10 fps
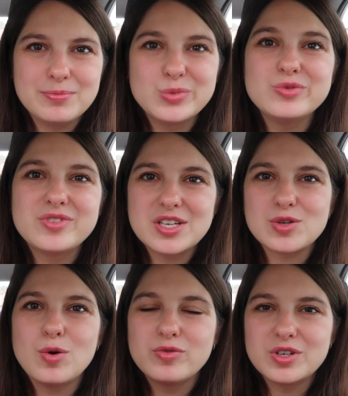moved us
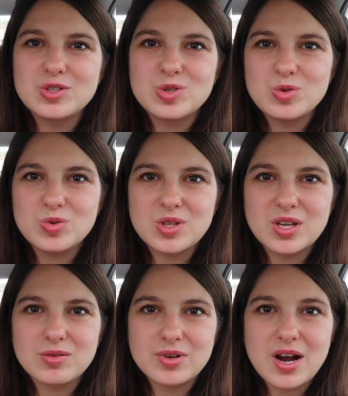over to
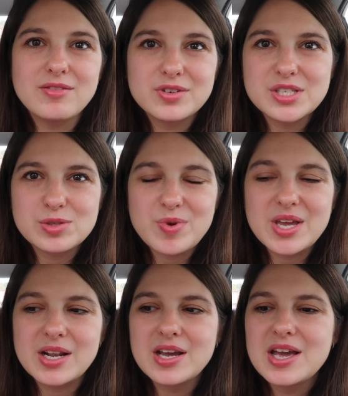the recovery
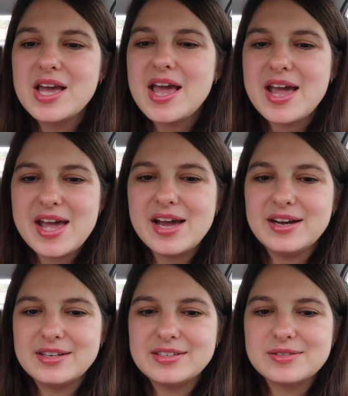suite.
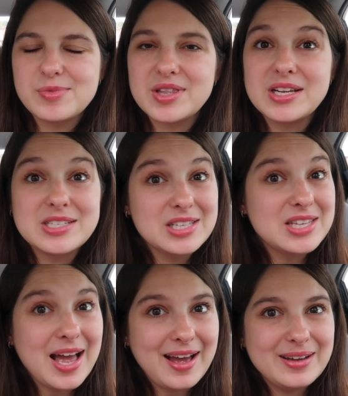And when they did
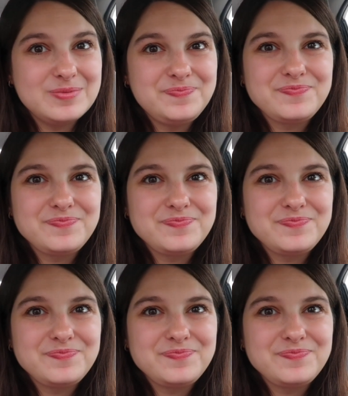that,